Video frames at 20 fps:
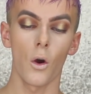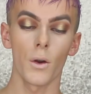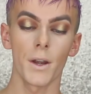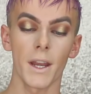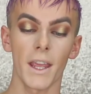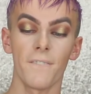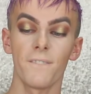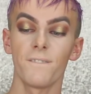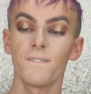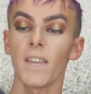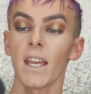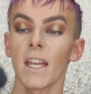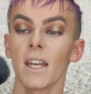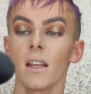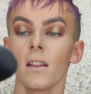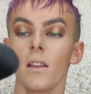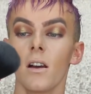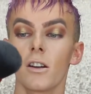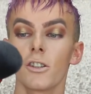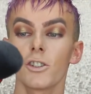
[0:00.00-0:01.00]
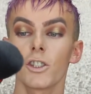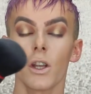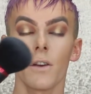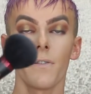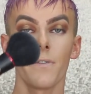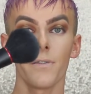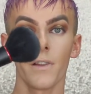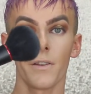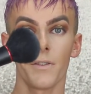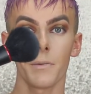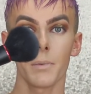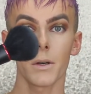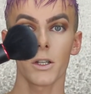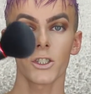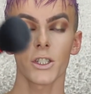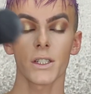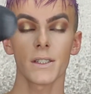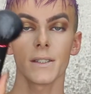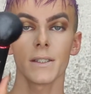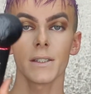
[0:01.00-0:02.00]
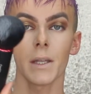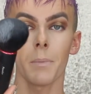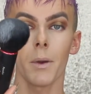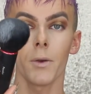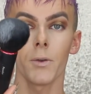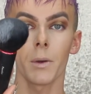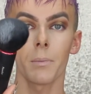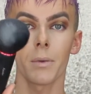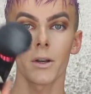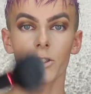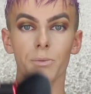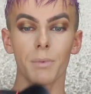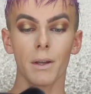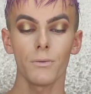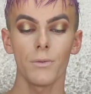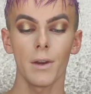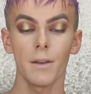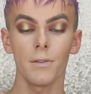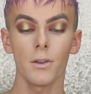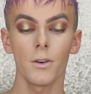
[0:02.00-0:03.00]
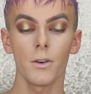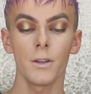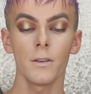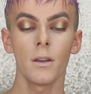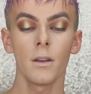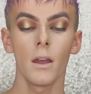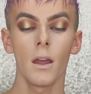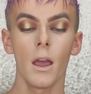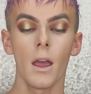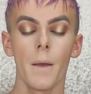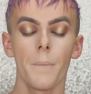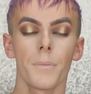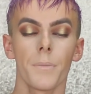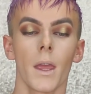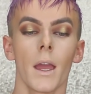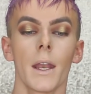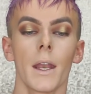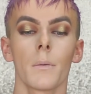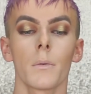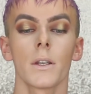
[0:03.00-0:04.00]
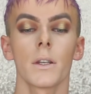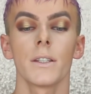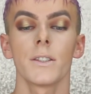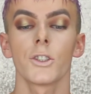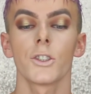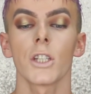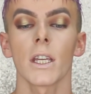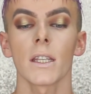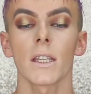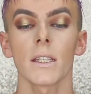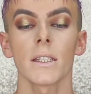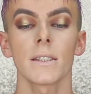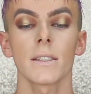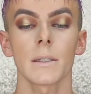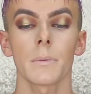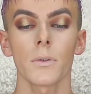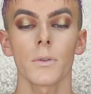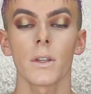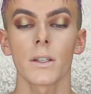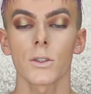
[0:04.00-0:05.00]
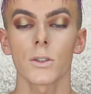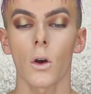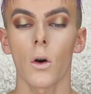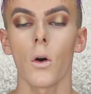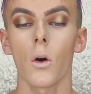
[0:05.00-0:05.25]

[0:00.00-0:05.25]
on a very large fluffy brush. This is a powder brush by Revlon. And I'm going to gently stipple this